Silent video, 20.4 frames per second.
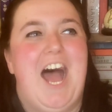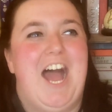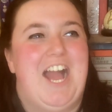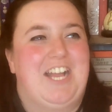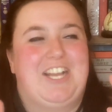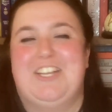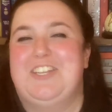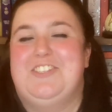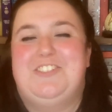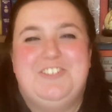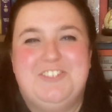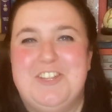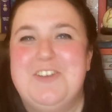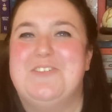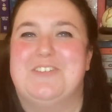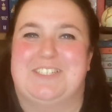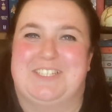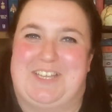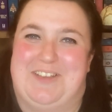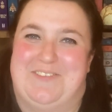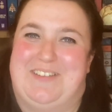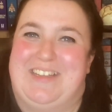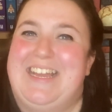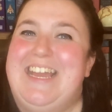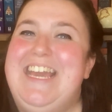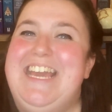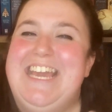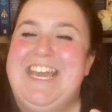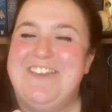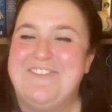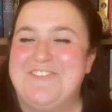Because you know what's coming.
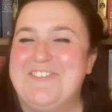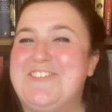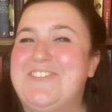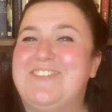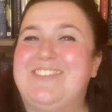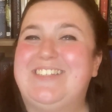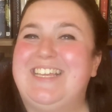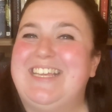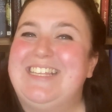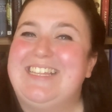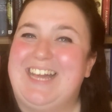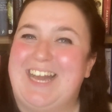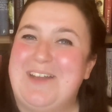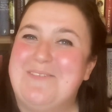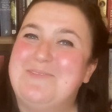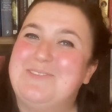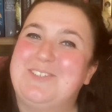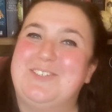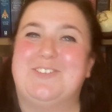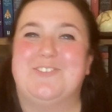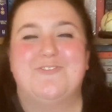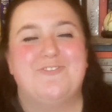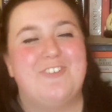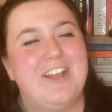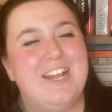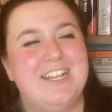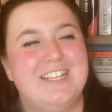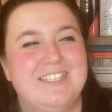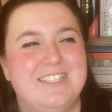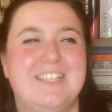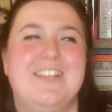If you've seen that episode of
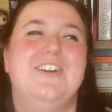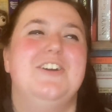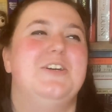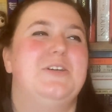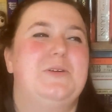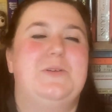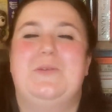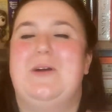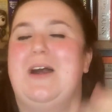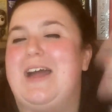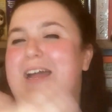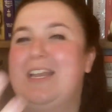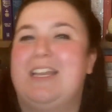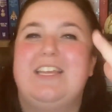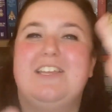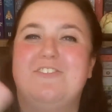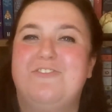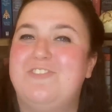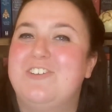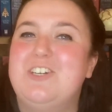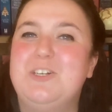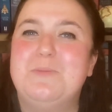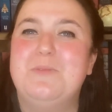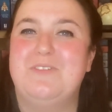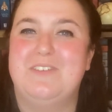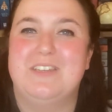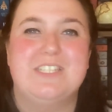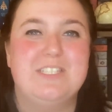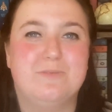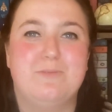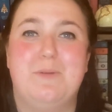Friends or any film of
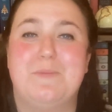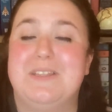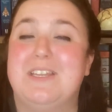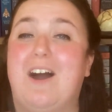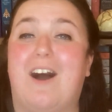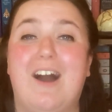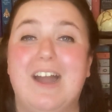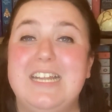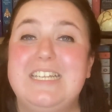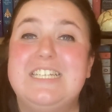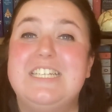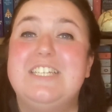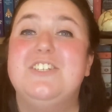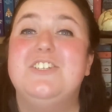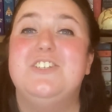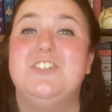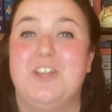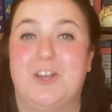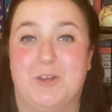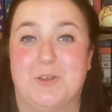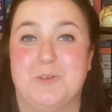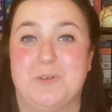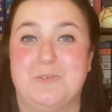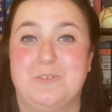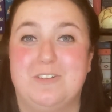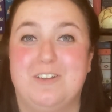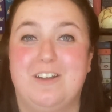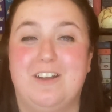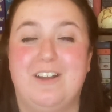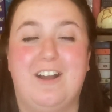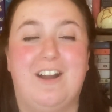Little Women, I didn't
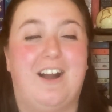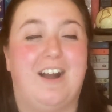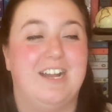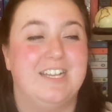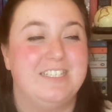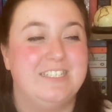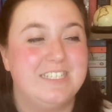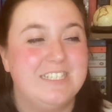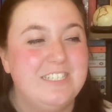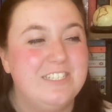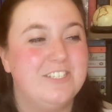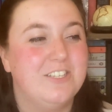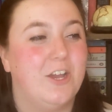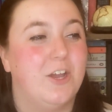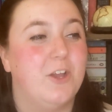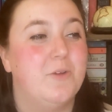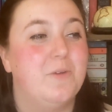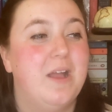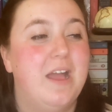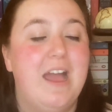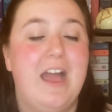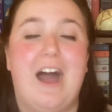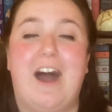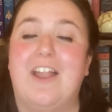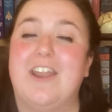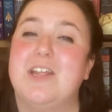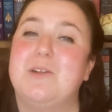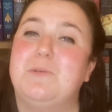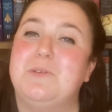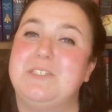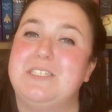know, and
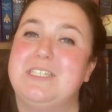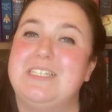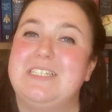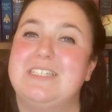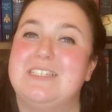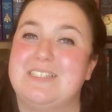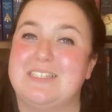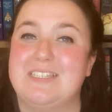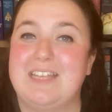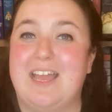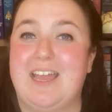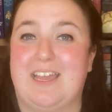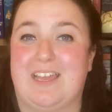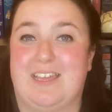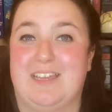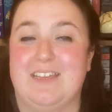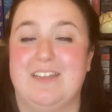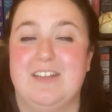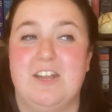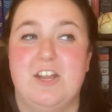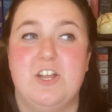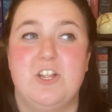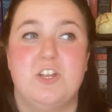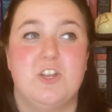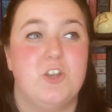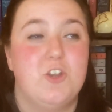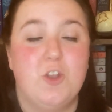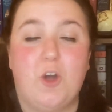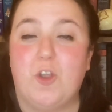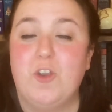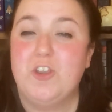I wanted to stay
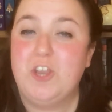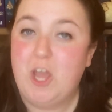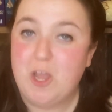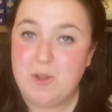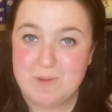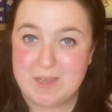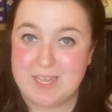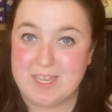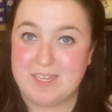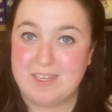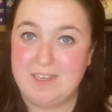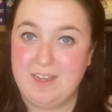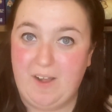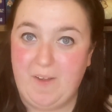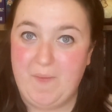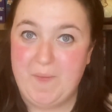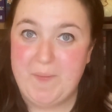not knowing